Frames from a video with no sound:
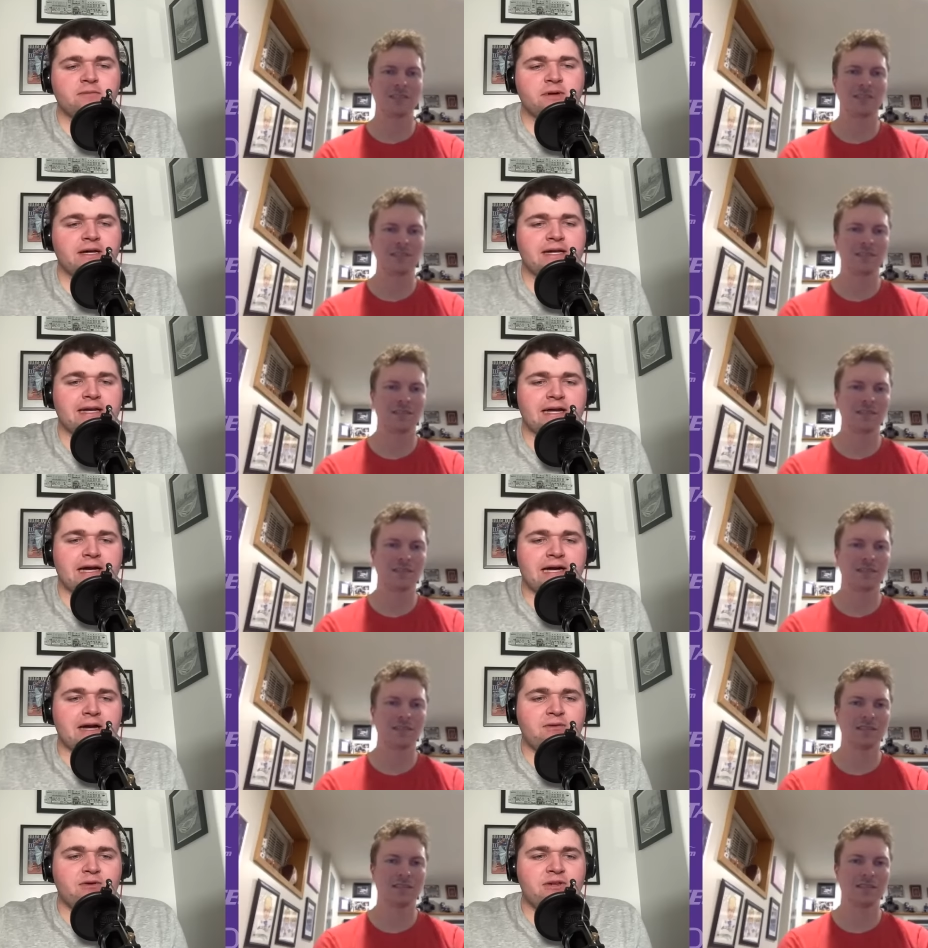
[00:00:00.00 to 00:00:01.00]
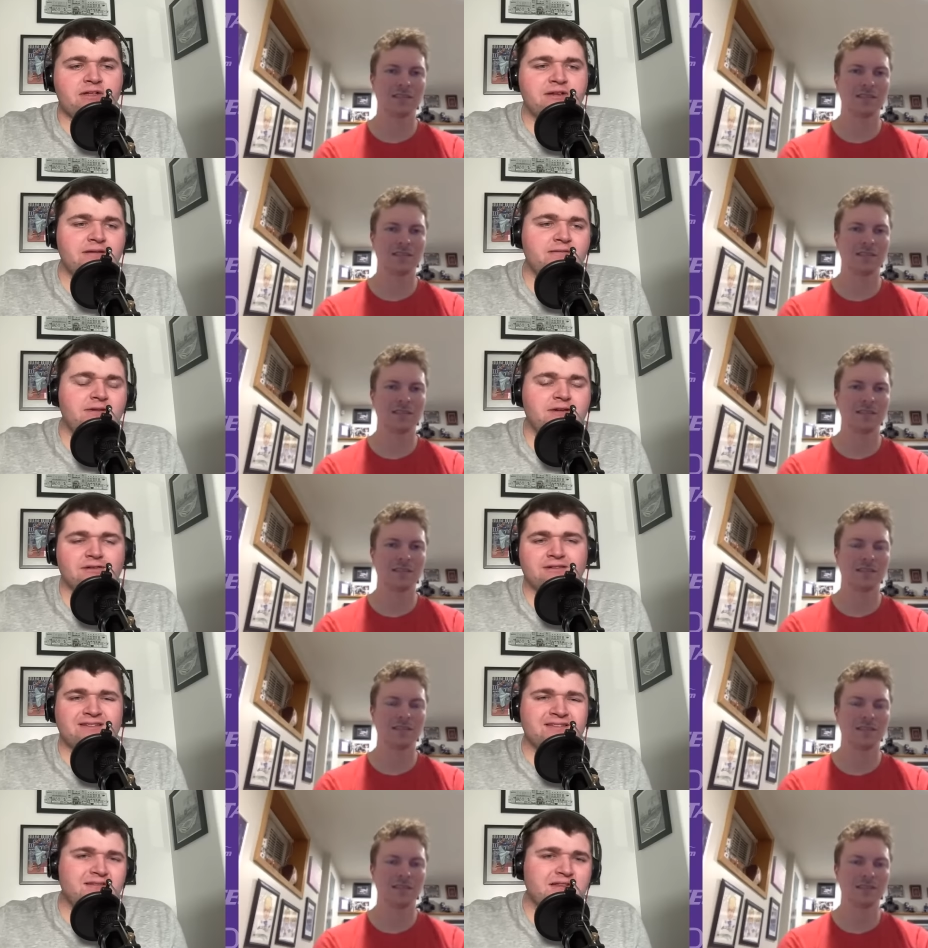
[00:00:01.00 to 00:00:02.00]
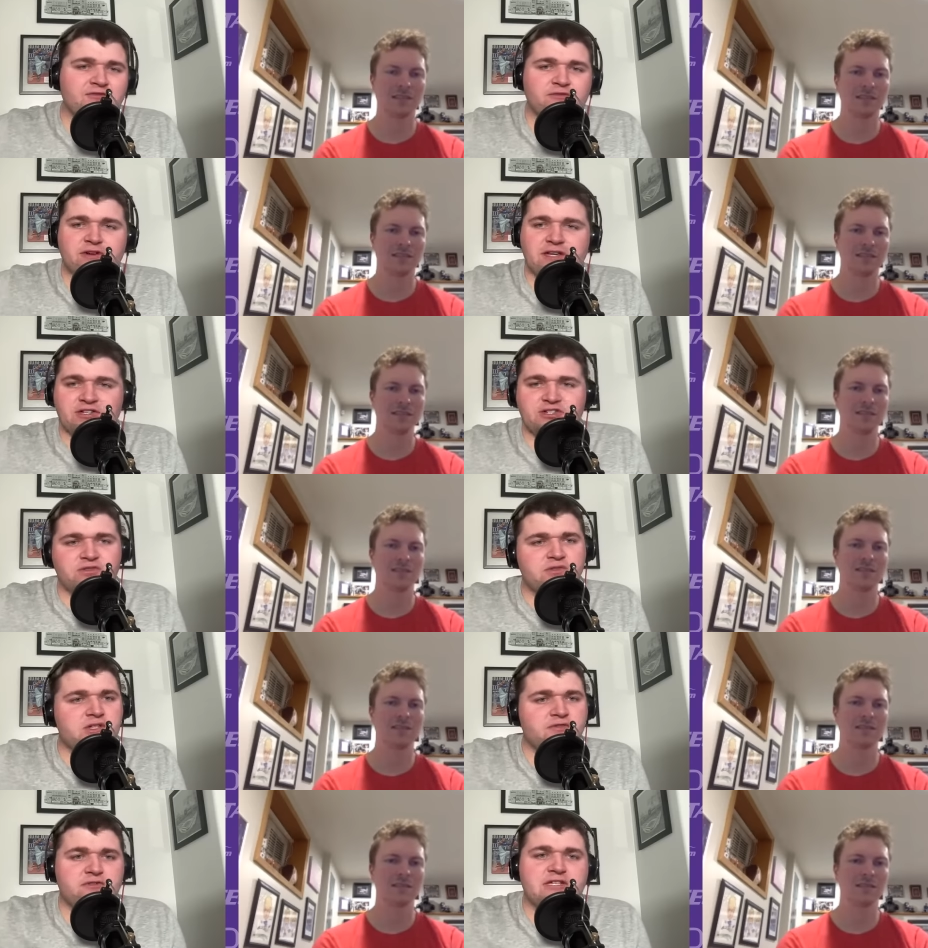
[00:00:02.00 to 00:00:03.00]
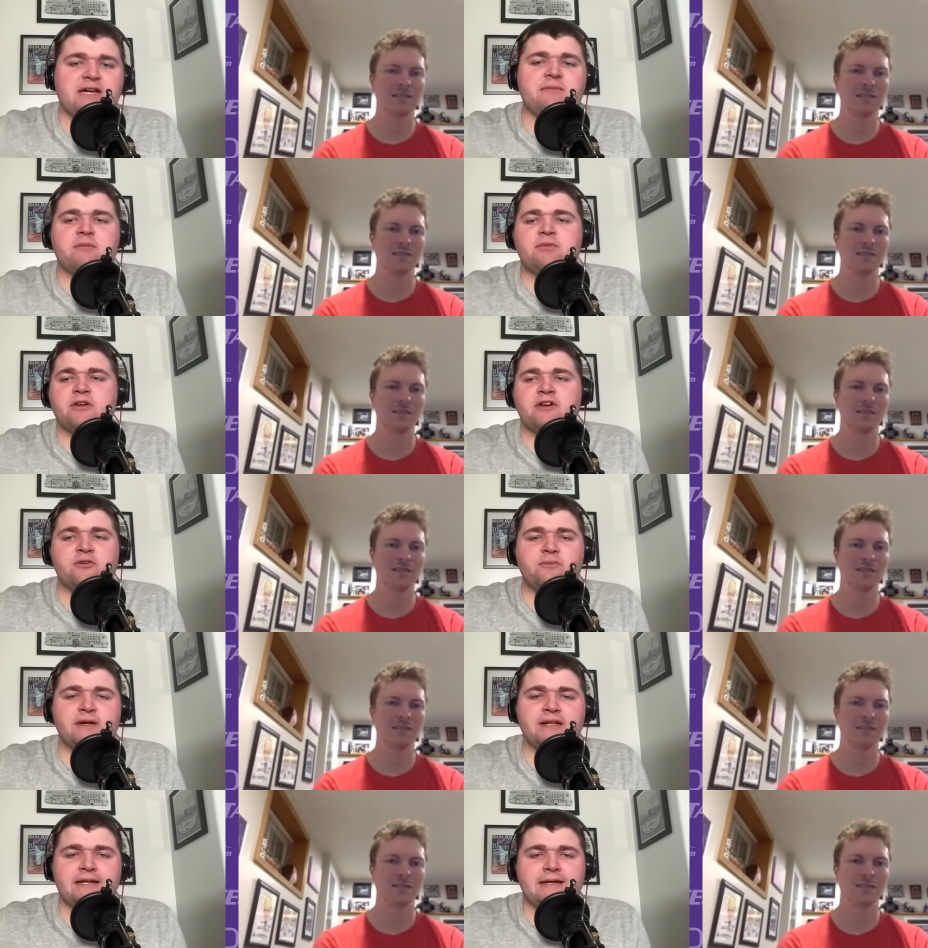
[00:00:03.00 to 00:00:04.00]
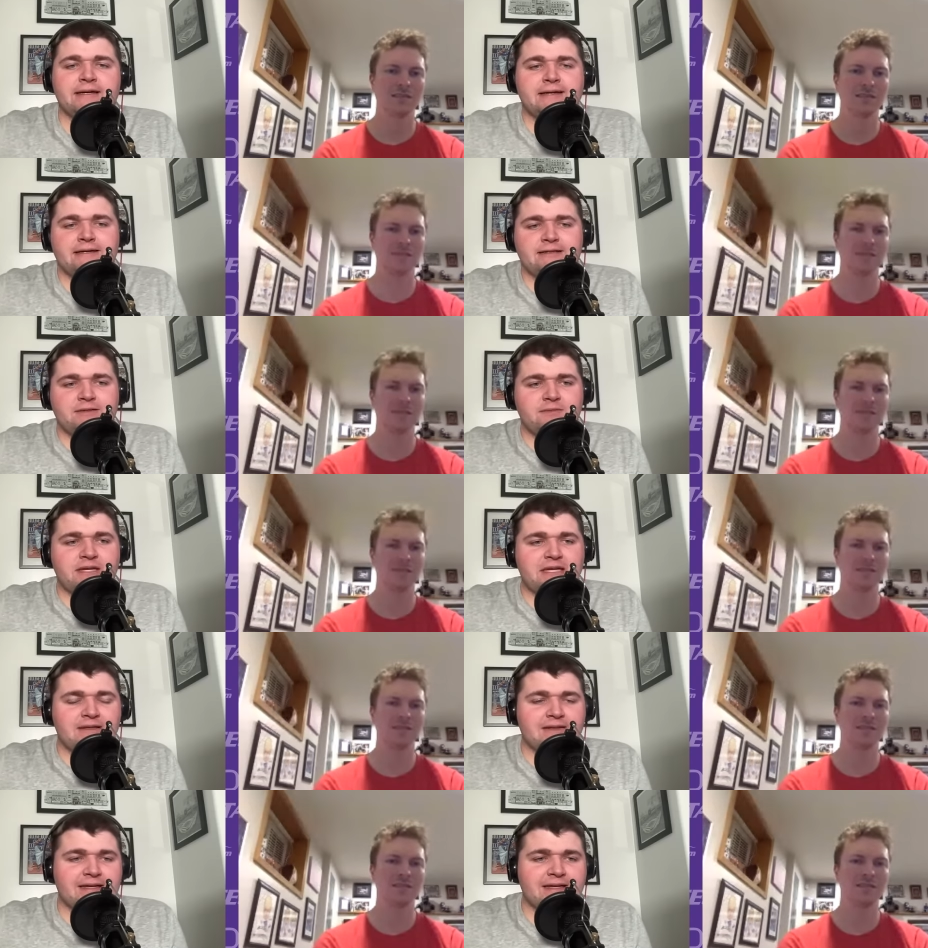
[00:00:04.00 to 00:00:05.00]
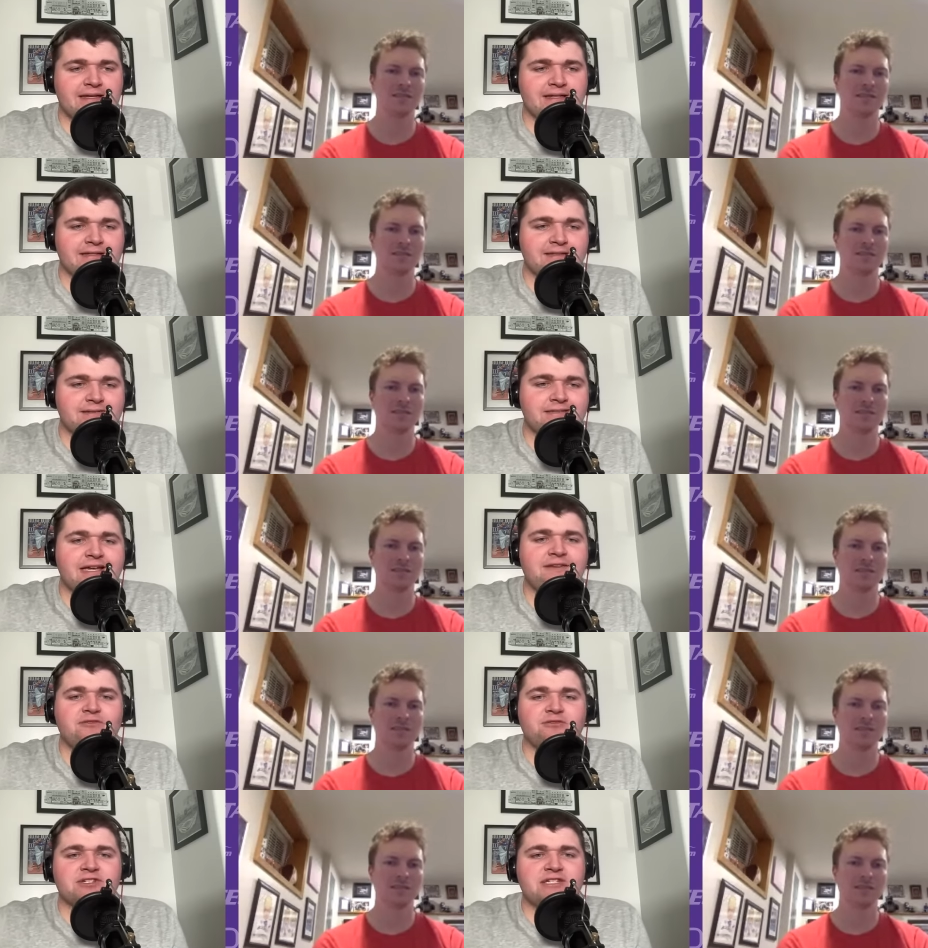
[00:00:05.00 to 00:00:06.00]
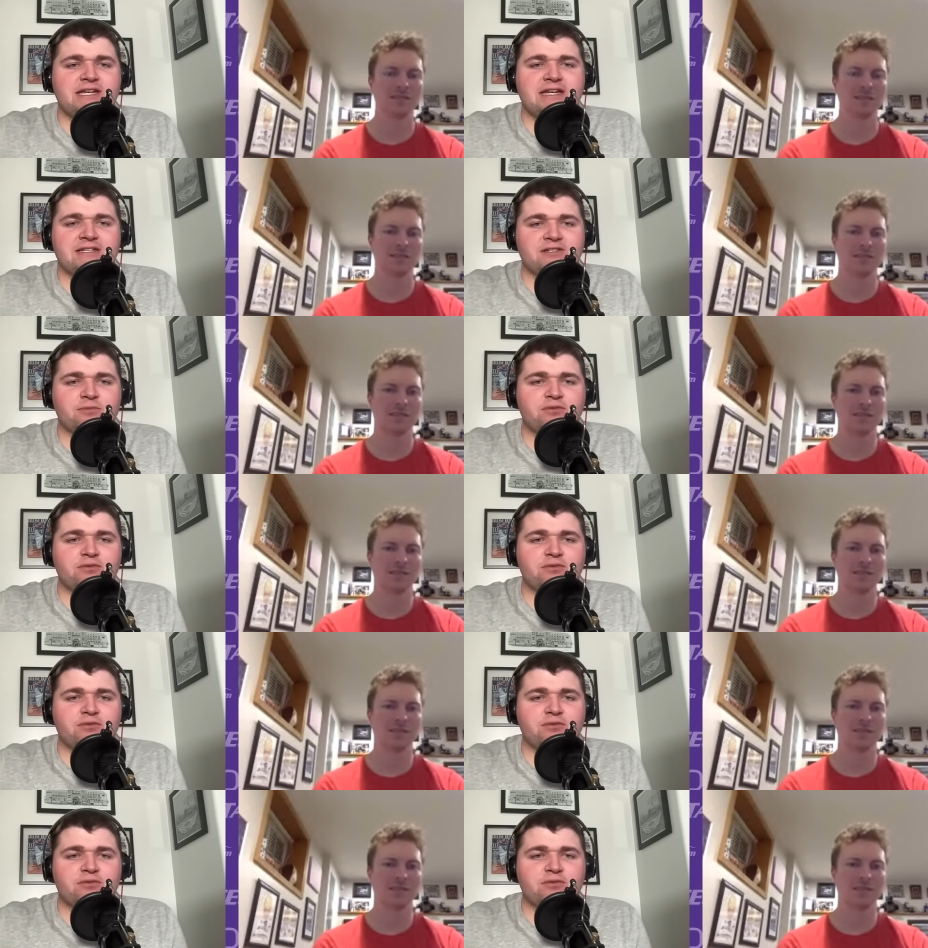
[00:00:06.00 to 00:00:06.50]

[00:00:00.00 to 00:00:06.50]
Speaker 1: But I would, you know, different issues, different type of player. But to me, like Xavier Sneed is a